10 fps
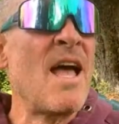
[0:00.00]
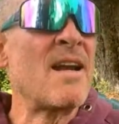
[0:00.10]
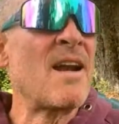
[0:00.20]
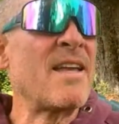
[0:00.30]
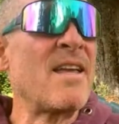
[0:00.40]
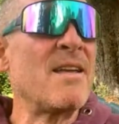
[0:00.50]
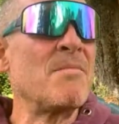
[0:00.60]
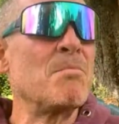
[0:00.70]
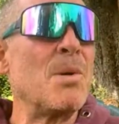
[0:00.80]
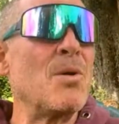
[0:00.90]
and I
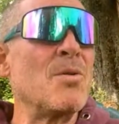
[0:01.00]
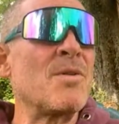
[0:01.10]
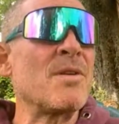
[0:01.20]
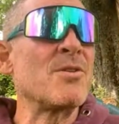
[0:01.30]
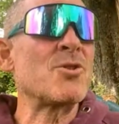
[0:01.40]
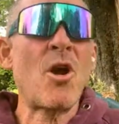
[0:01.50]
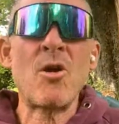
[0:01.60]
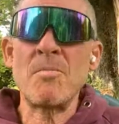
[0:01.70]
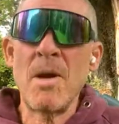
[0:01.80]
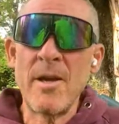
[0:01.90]
can both
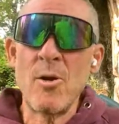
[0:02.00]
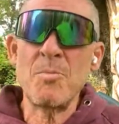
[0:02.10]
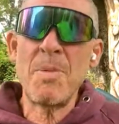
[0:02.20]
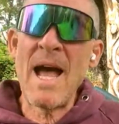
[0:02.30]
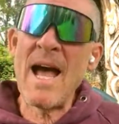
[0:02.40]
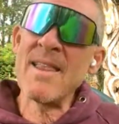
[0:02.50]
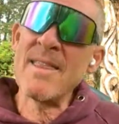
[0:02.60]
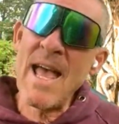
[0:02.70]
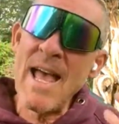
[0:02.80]
chart my own path